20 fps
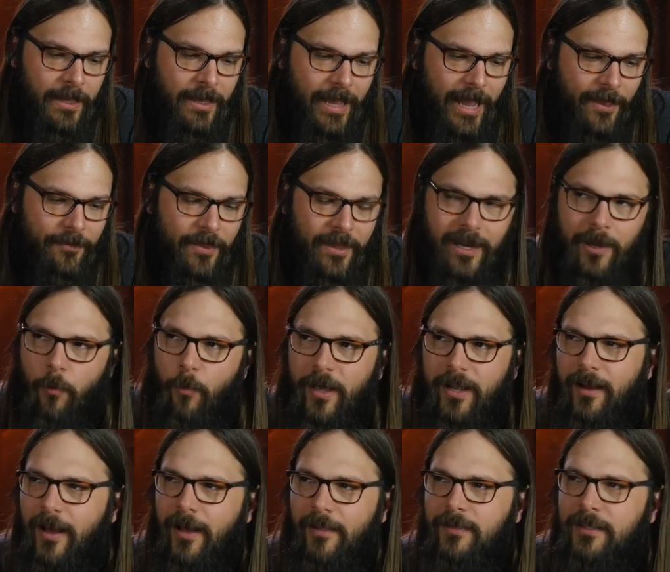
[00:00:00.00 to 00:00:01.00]
And then I
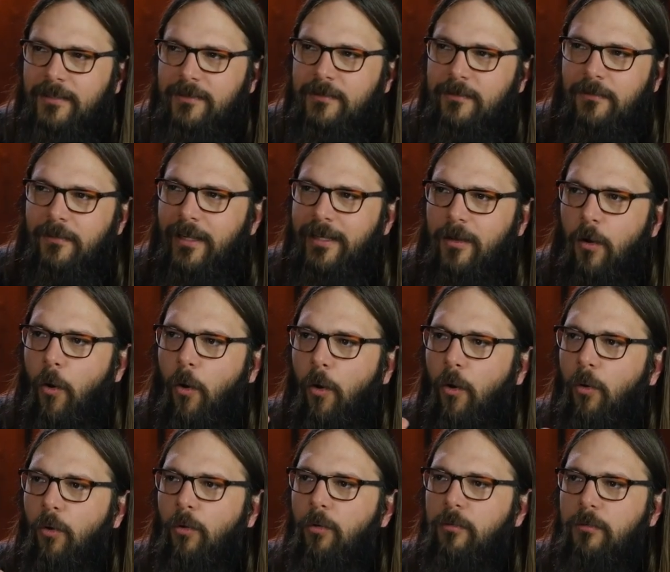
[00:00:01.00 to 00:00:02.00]
went on this like
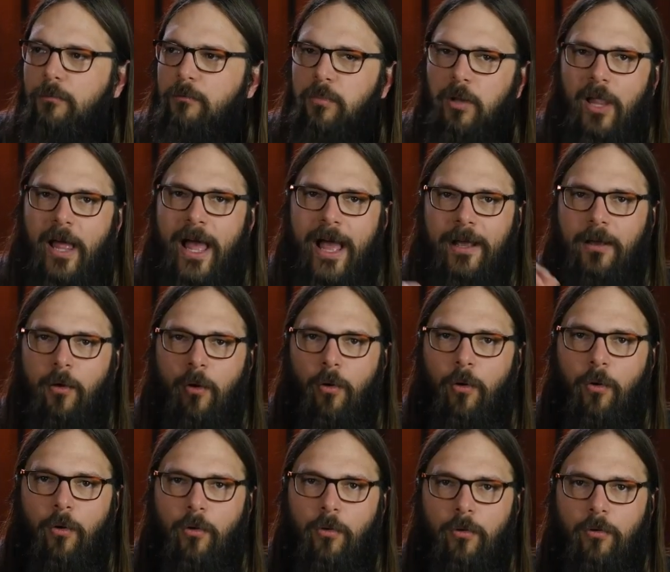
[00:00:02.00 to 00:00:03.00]
whole black
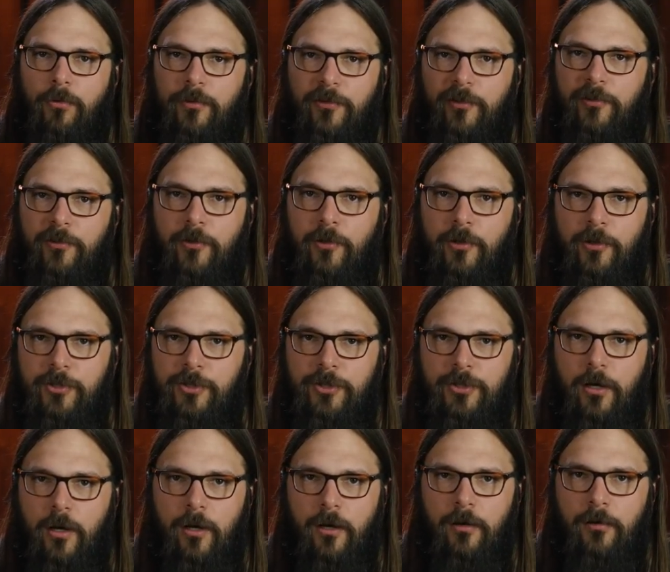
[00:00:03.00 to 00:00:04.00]
hole search
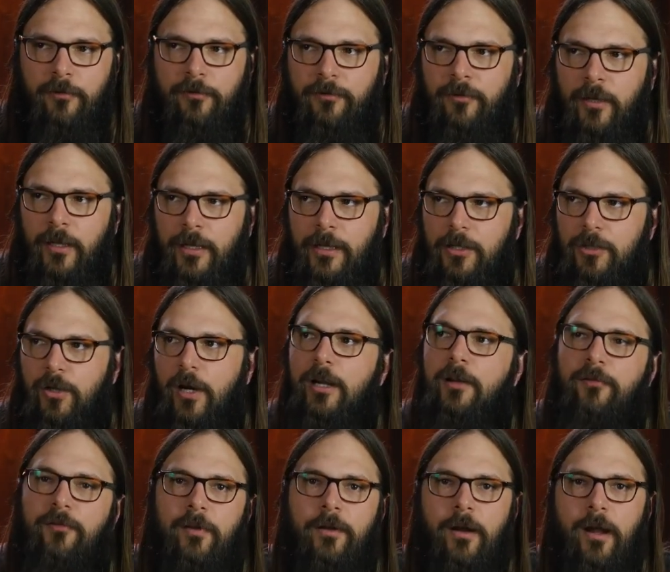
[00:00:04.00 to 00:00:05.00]
of trying to
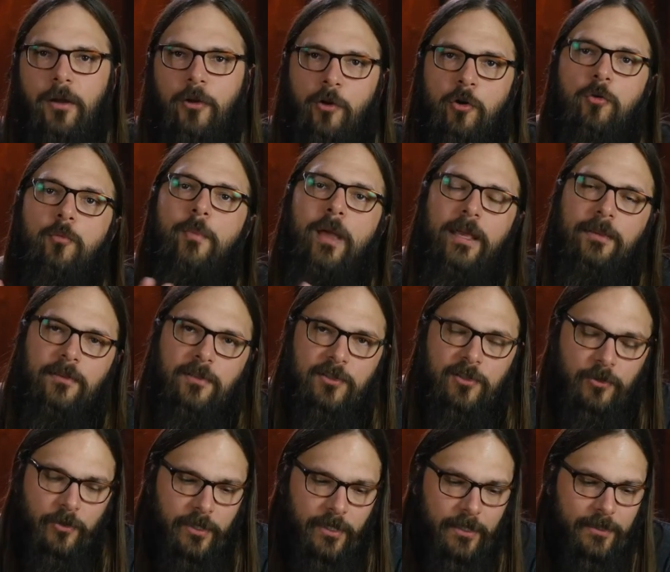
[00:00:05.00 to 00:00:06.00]
figure out who made the
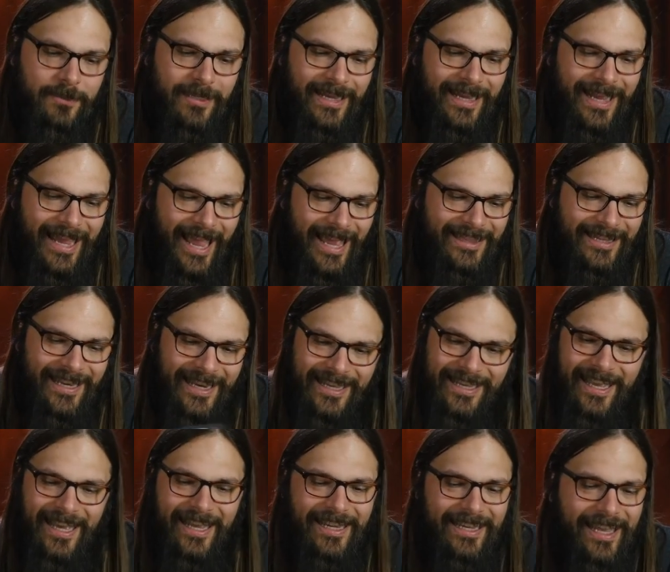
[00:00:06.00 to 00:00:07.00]
strings. And then I
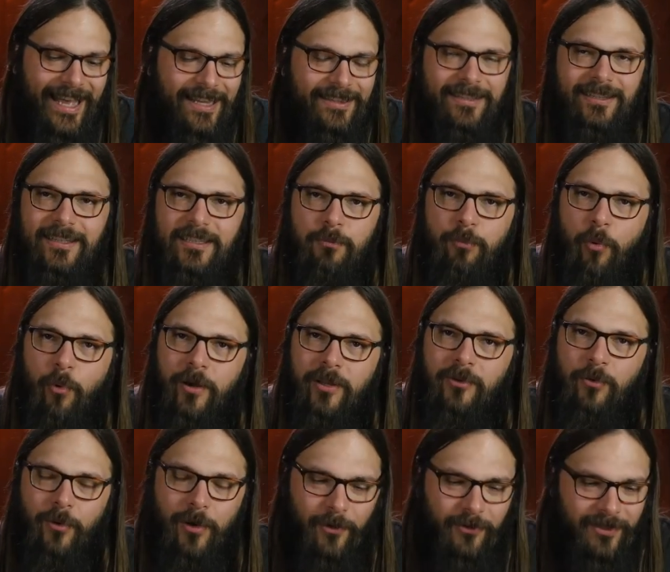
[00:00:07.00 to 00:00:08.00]
kind of got to this point
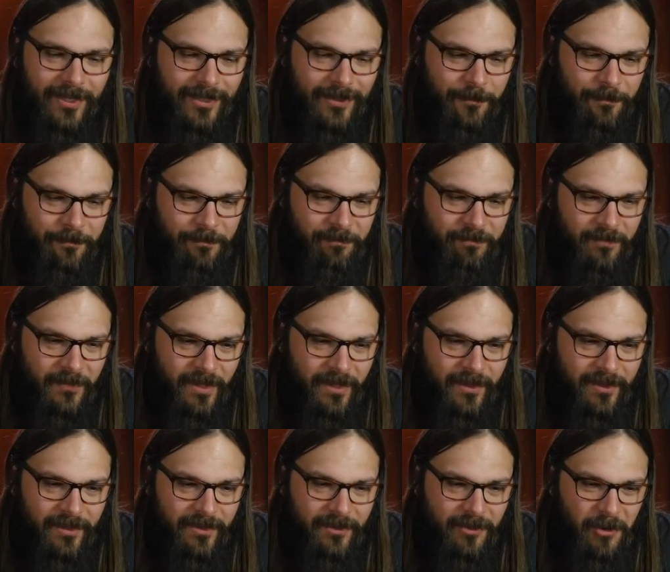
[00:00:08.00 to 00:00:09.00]
where I was like,
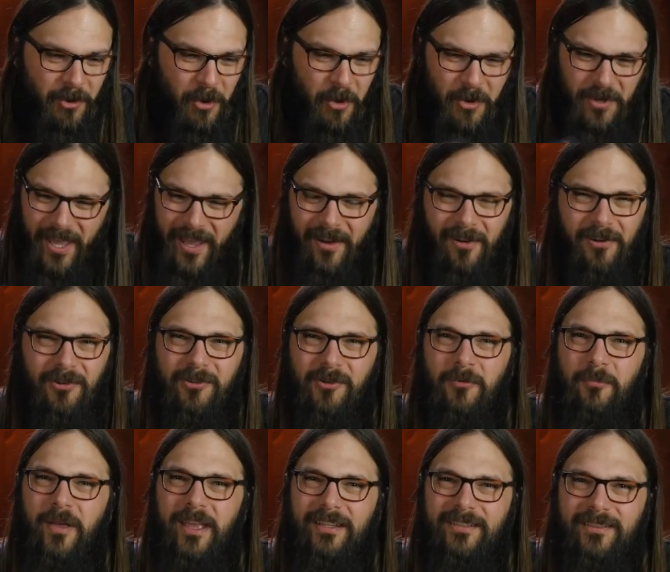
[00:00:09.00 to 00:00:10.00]
who cares who
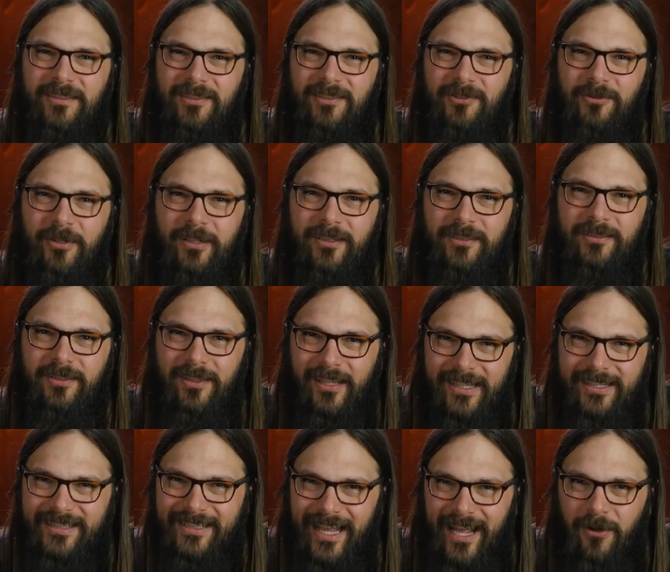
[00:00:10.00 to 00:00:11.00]
makes the strings? Do they
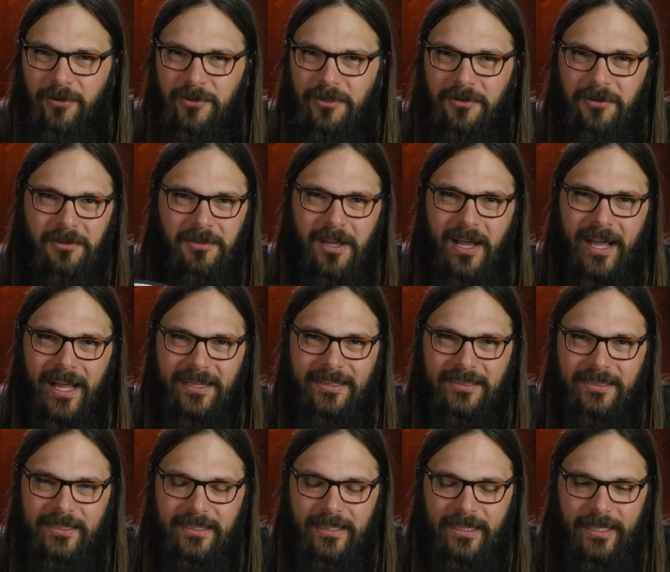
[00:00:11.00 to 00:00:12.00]
sound good or not?
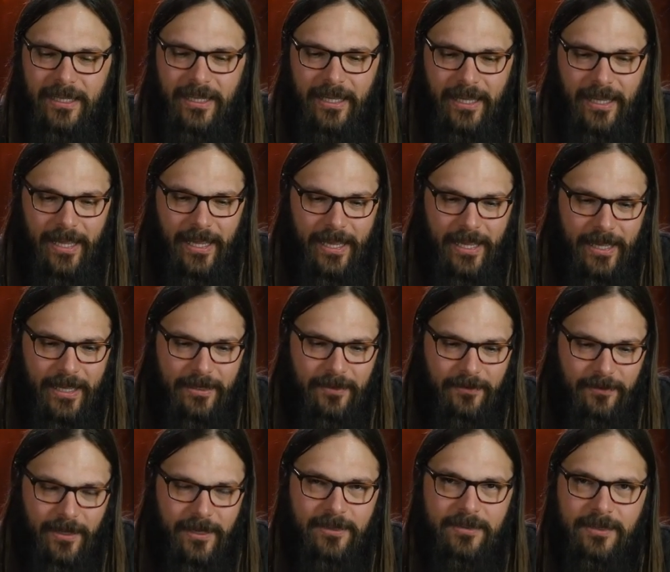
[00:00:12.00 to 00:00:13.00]
And
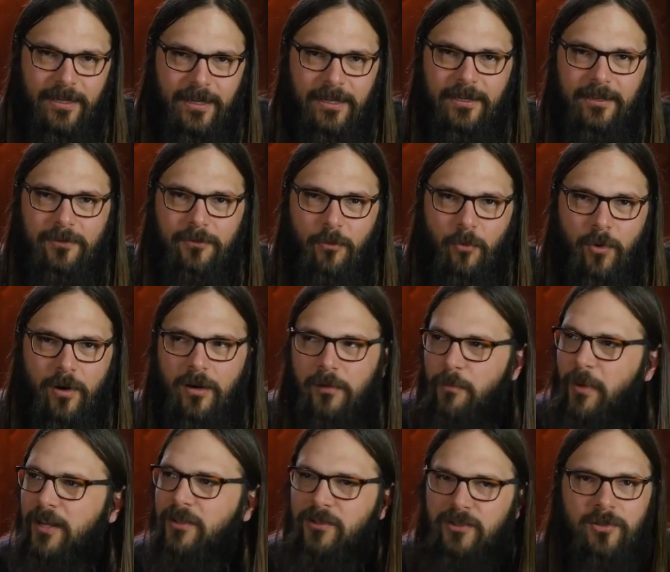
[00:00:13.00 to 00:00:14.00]
that's kind of where
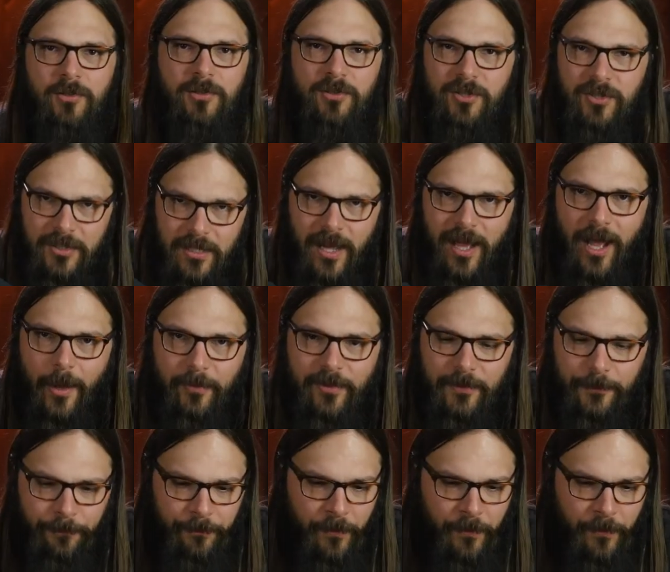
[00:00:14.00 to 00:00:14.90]
my search stopped.